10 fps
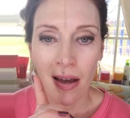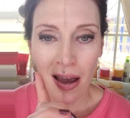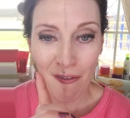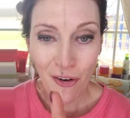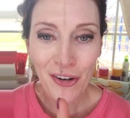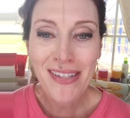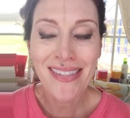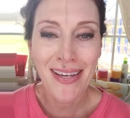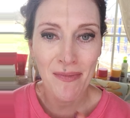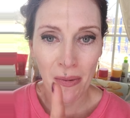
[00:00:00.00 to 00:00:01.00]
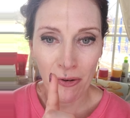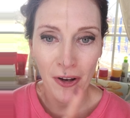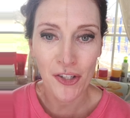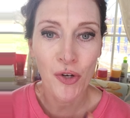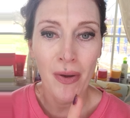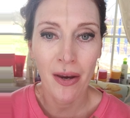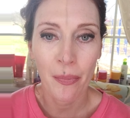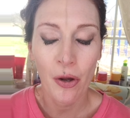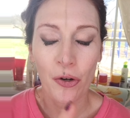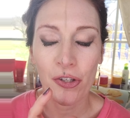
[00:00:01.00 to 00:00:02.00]
I've heard it said by professional makeup
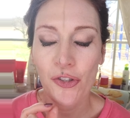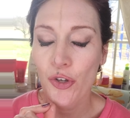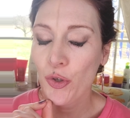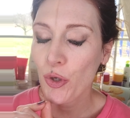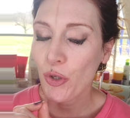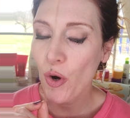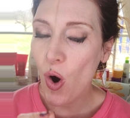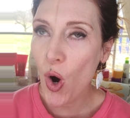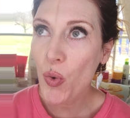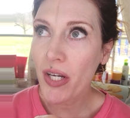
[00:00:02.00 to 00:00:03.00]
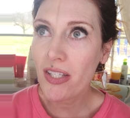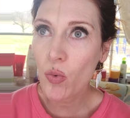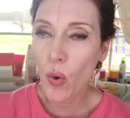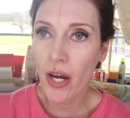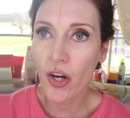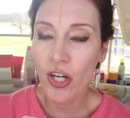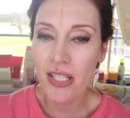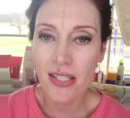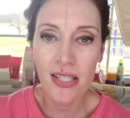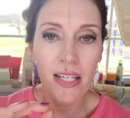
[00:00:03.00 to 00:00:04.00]
artists, you can always wear
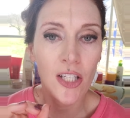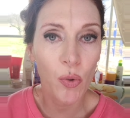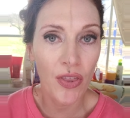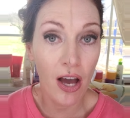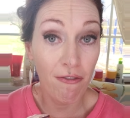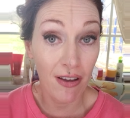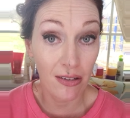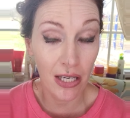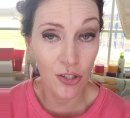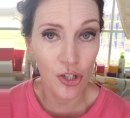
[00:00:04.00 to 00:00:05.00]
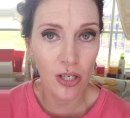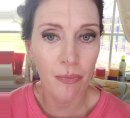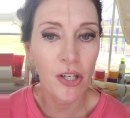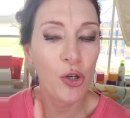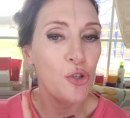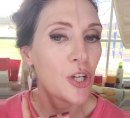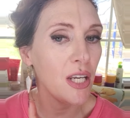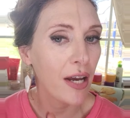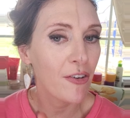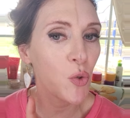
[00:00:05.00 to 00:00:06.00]
concealer without foundation, but you should
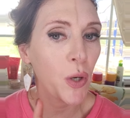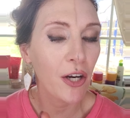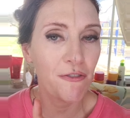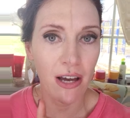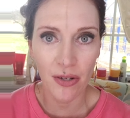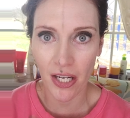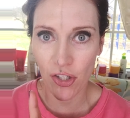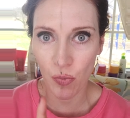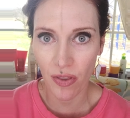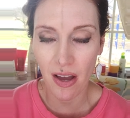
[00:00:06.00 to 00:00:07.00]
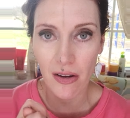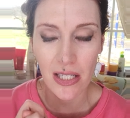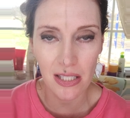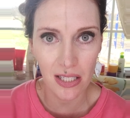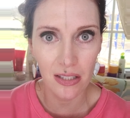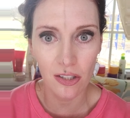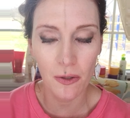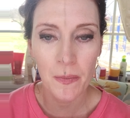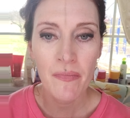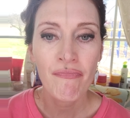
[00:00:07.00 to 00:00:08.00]
never wear foundation without
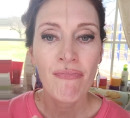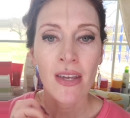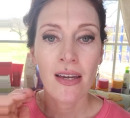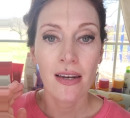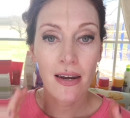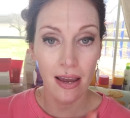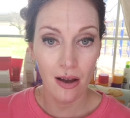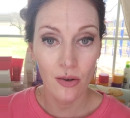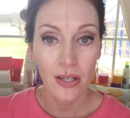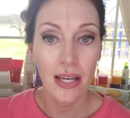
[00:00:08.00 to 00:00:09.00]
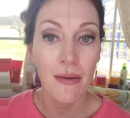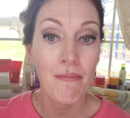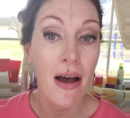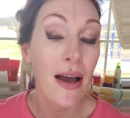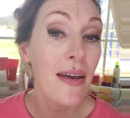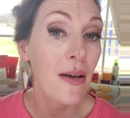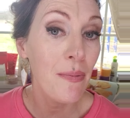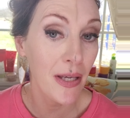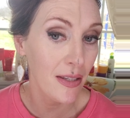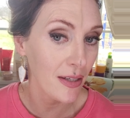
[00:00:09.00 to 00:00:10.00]
concealer. Now, in my
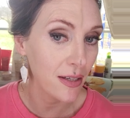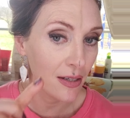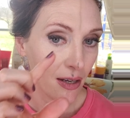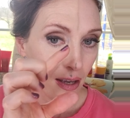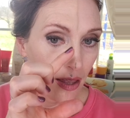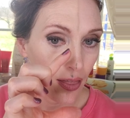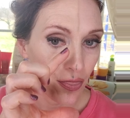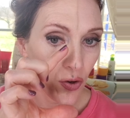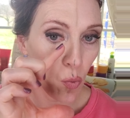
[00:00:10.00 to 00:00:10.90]
opinion, the